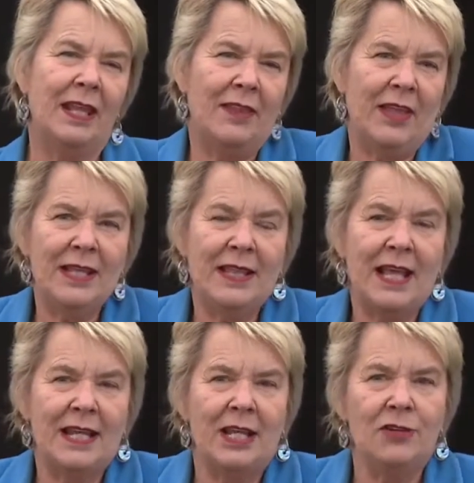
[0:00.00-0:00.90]
The thing
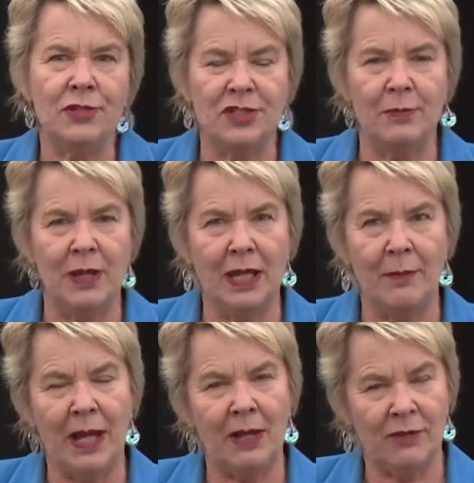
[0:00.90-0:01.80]
that interests me
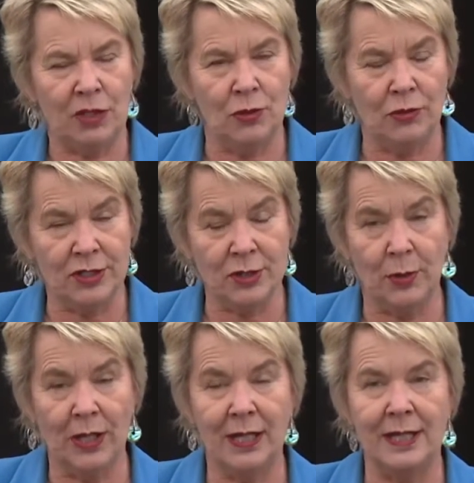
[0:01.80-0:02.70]
about Victoria
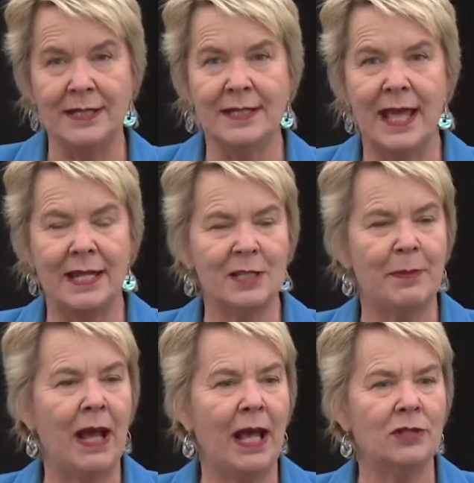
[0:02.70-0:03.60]
Square is that it's
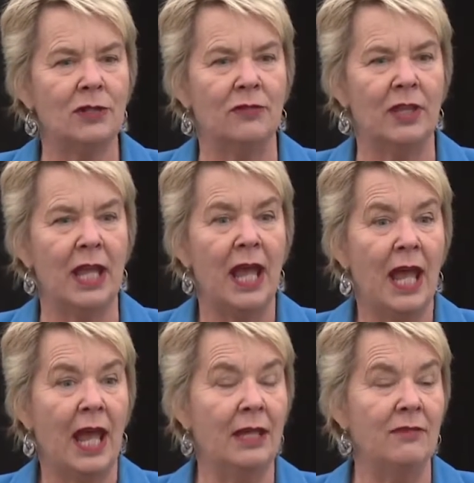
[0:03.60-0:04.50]
part of the
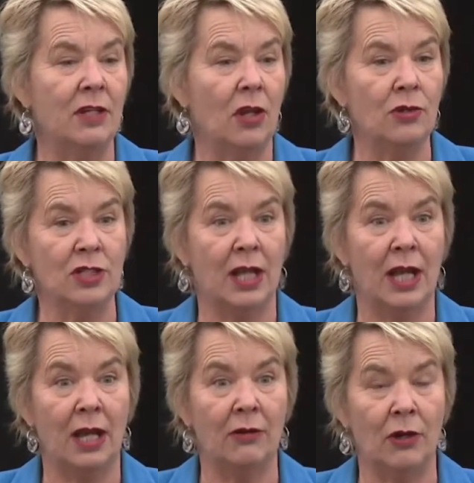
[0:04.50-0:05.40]
Avon
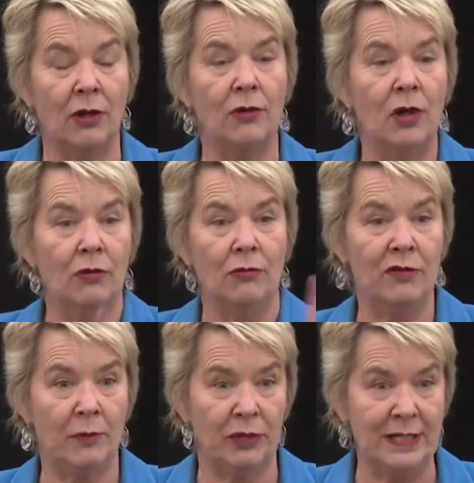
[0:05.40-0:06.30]
Ōtākaro
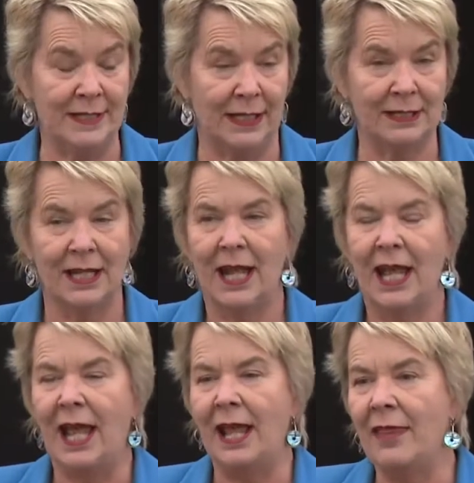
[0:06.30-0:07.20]
River Precinct.
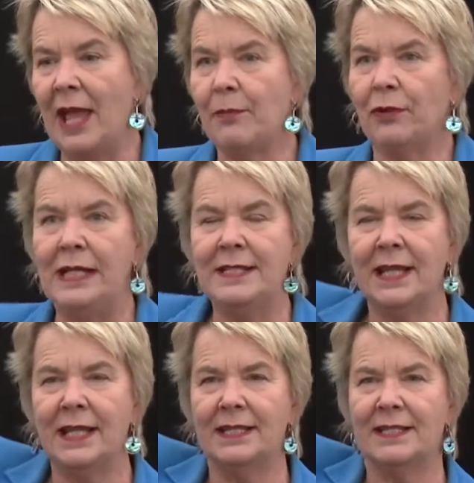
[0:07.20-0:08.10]
And that
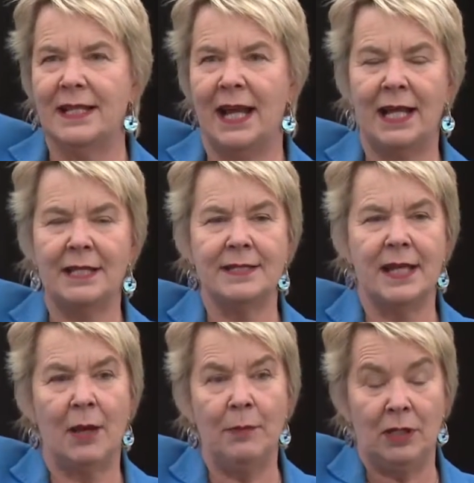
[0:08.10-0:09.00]
precinct starts
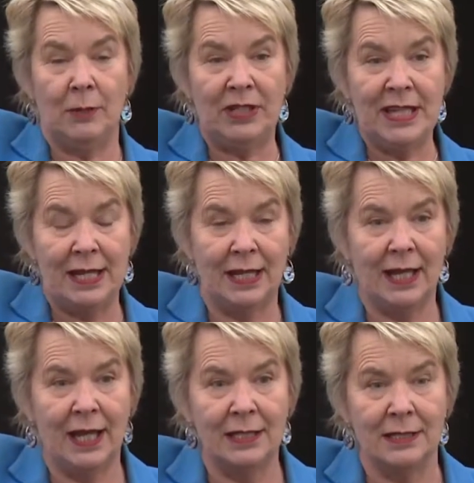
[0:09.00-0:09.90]
up at the Botanic
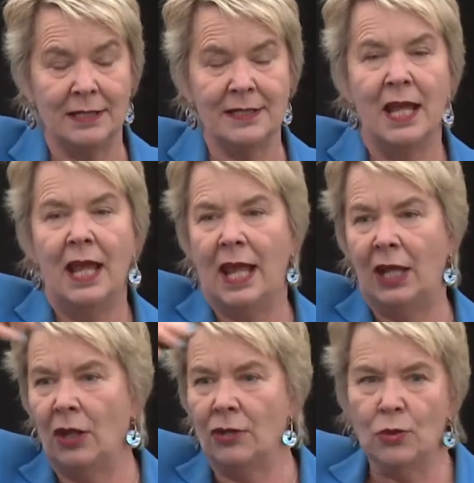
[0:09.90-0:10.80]
Gardens
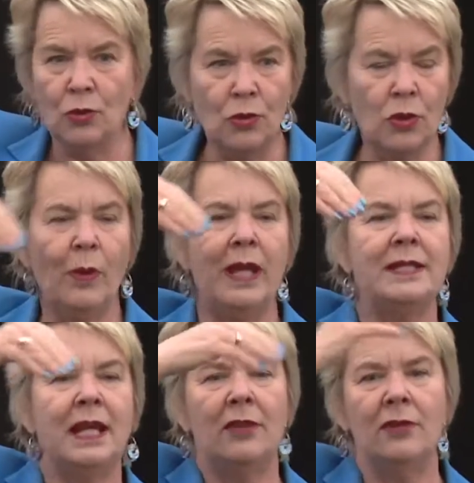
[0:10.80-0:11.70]
and goes all the way
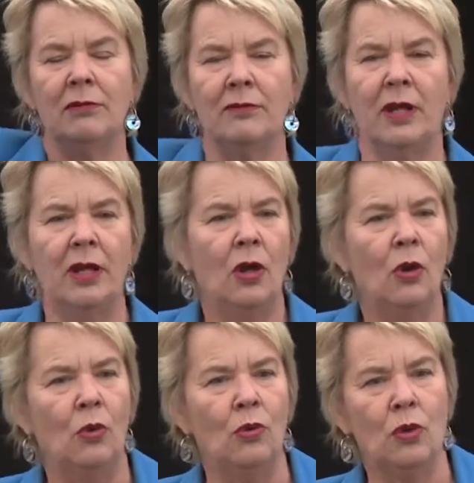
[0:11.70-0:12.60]
down the river,
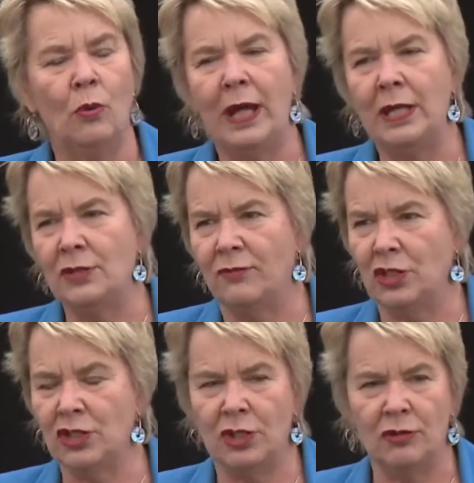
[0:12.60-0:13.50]
all the way to
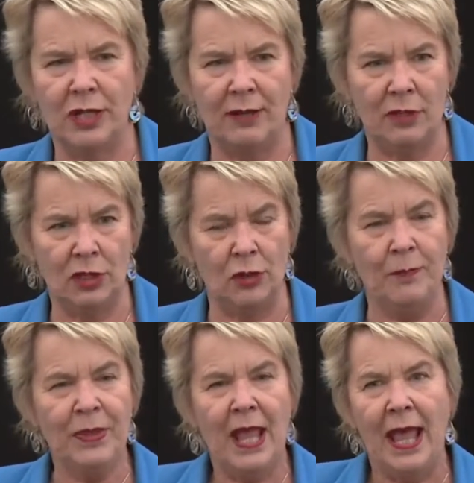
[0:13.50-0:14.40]
Fitzgerald Avenue.
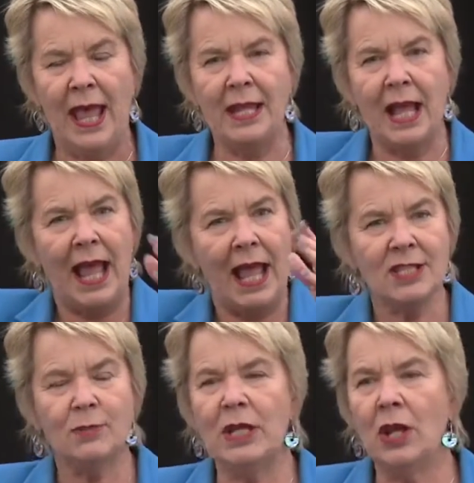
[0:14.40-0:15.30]
And
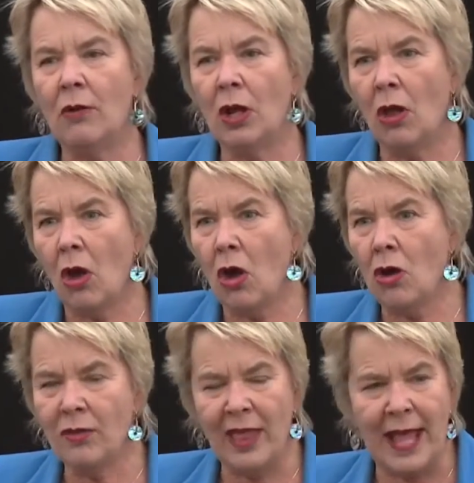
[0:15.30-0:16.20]
as we go
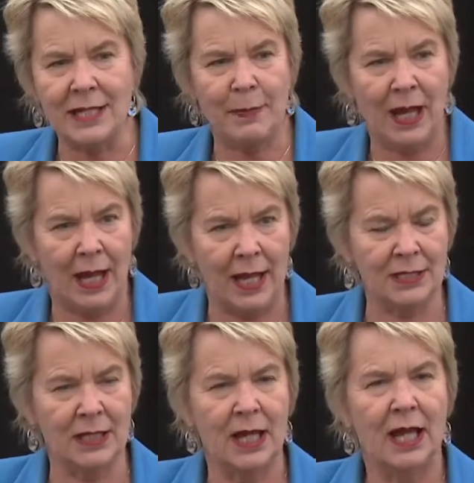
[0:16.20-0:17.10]
along that
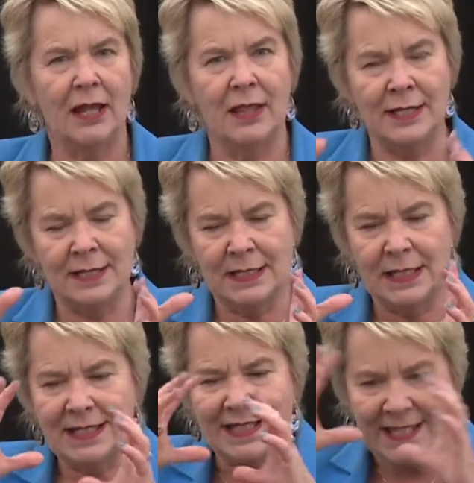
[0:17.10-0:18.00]
part, there's
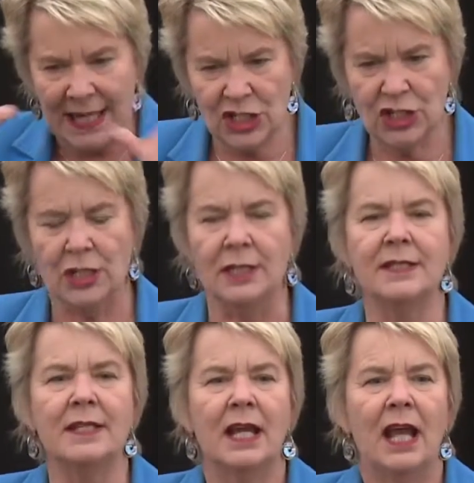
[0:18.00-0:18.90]

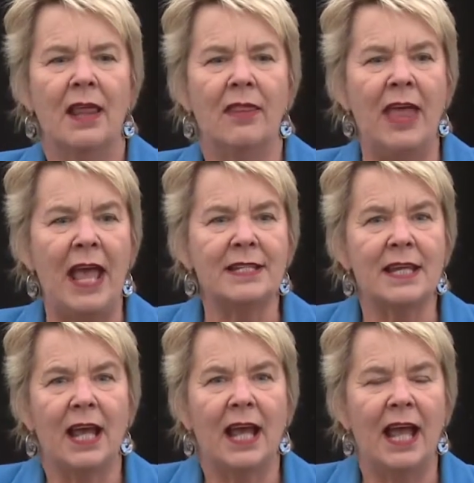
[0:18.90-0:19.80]
sections that
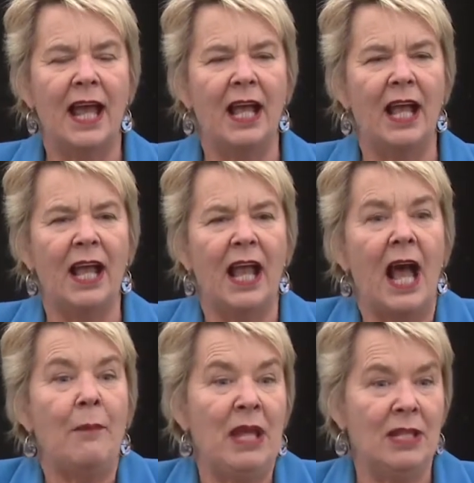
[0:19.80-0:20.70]

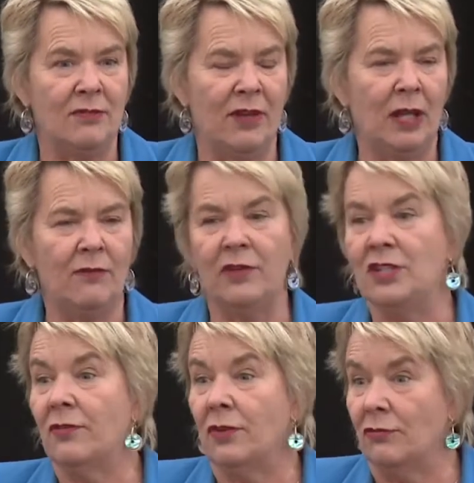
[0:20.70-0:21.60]
are being developed for
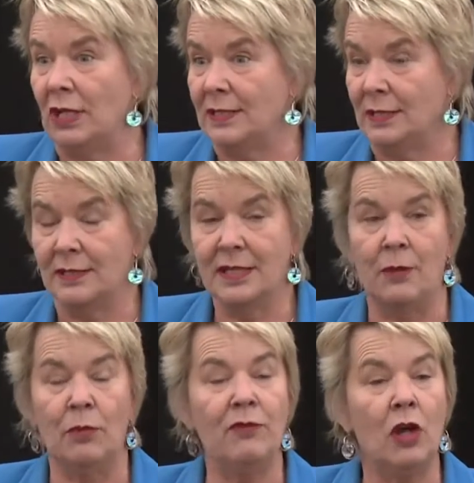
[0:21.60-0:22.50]
different reasons.
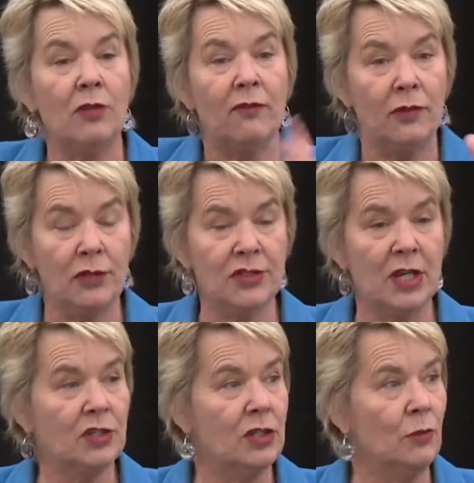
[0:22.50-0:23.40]
And we've got the first
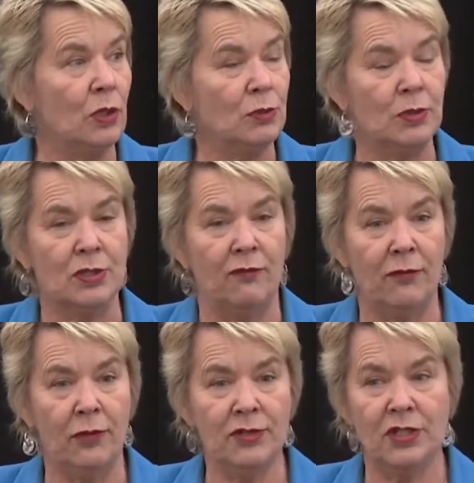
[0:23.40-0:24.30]
section, which was the
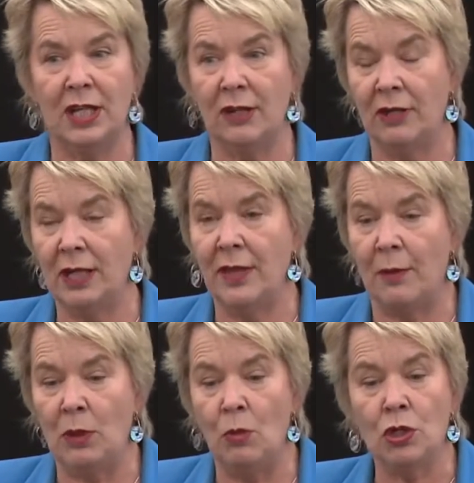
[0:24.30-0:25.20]
first area
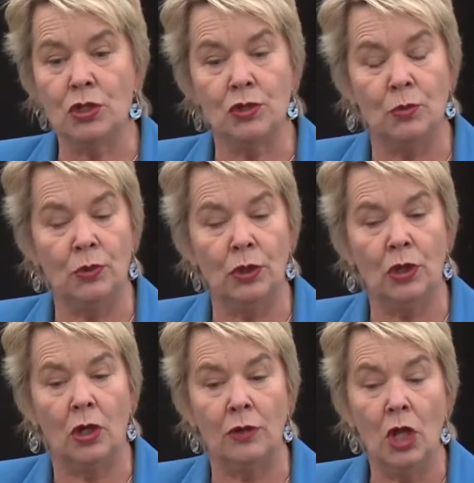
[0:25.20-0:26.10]
that we wanted to
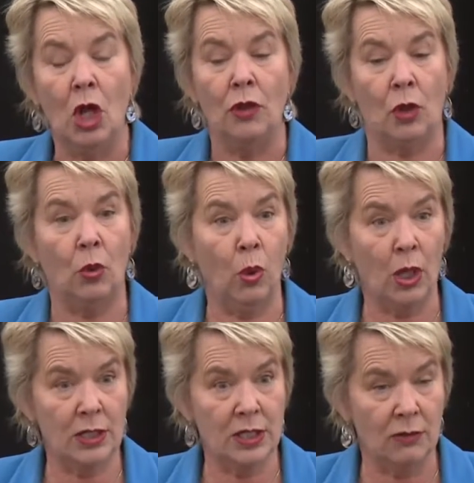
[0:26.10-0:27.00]
work on, the
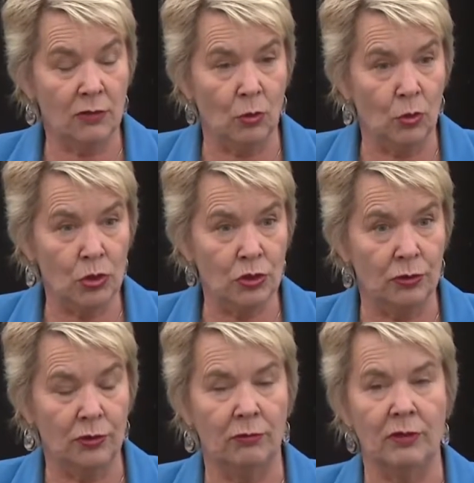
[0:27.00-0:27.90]
quality of the water
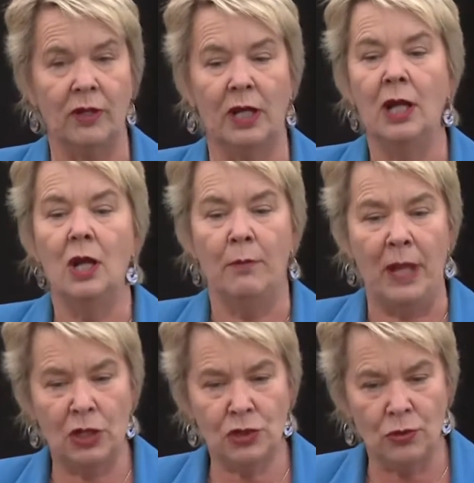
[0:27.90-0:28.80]
in the river,
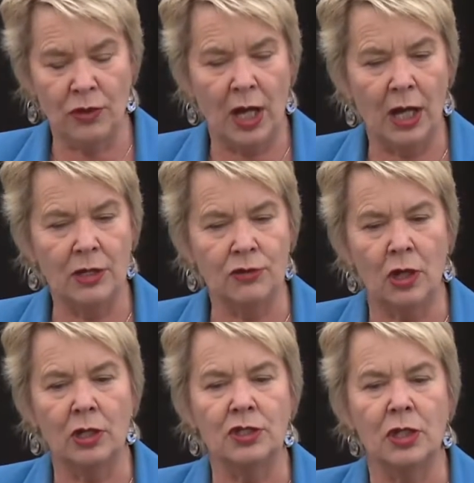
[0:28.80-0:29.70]
make sure the
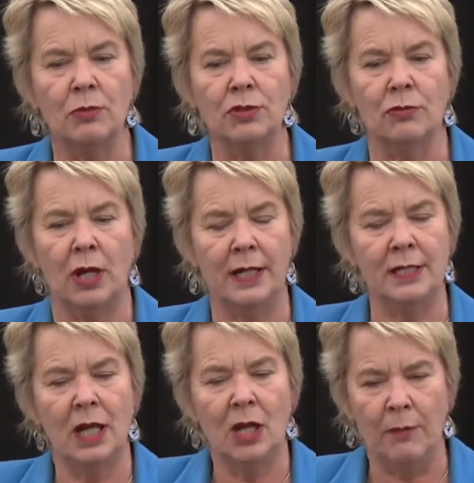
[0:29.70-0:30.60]
hydrology was
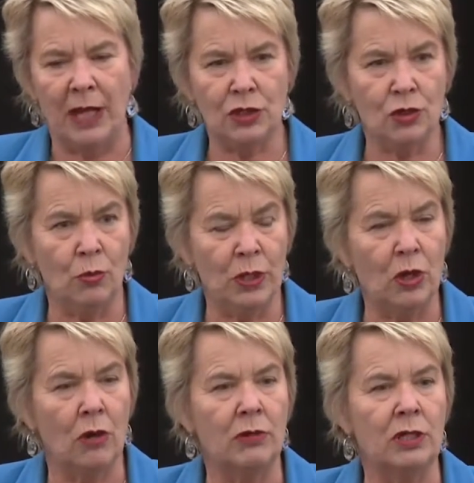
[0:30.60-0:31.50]
right, make sure we got